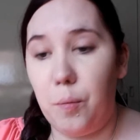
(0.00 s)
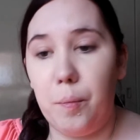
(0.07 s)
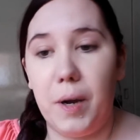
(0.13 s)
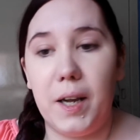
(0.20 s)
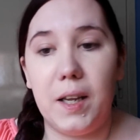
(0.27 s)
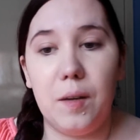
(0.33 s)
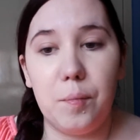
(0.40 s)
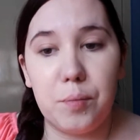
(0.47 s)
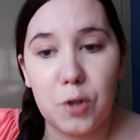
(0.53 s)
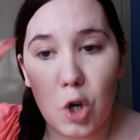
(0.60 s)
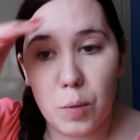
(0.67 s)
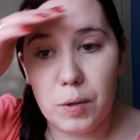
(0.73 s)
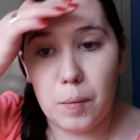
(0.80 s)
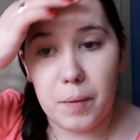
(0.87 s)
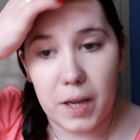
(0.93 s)
my
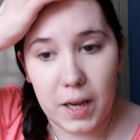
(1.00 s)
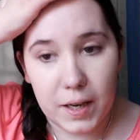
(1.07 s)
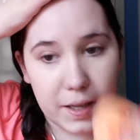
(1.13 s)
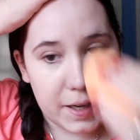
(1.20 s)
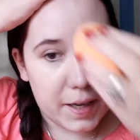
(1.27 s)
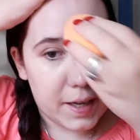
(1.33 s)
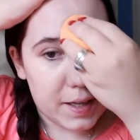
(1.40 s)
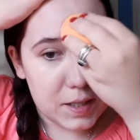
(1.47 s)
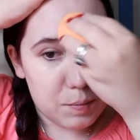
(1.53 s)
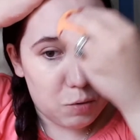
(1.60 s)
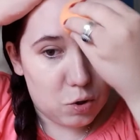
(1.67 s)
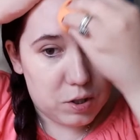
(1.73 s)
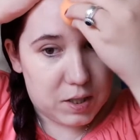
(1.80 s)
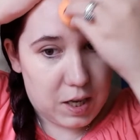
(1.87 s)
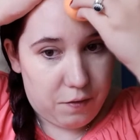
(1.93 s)
problem area is
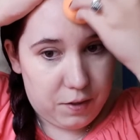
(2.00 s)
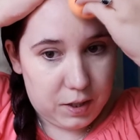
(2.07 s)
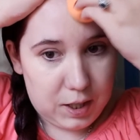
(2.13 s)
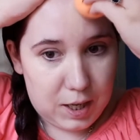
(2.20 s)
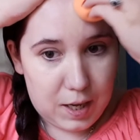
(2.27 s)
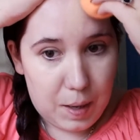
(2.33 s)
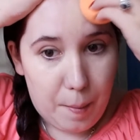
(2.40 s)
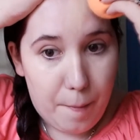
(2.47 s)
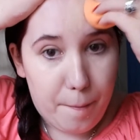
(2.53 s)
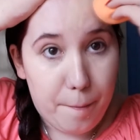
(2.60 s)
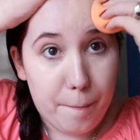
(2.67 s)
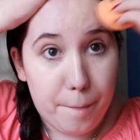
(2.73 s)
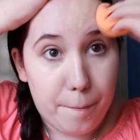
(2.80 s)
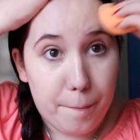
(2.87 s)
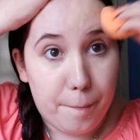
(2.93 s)
most definitely
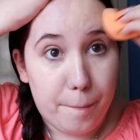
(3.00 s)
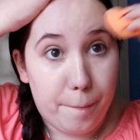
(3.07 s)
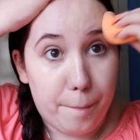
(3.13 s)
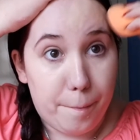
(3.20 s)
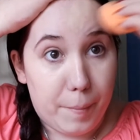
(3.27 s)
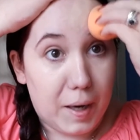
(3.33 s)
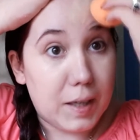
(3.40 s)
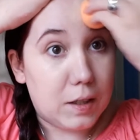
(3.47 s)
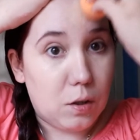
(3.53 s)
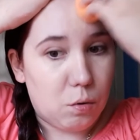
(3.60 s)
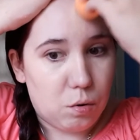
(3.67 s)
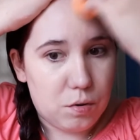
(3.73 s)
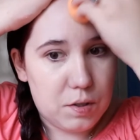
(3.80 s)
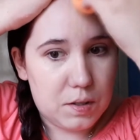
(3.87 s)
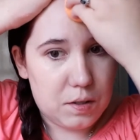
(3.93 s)
my
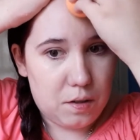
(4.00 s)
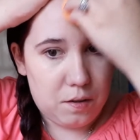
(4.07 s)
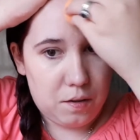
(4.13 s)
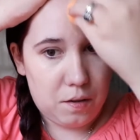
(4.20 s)
nose.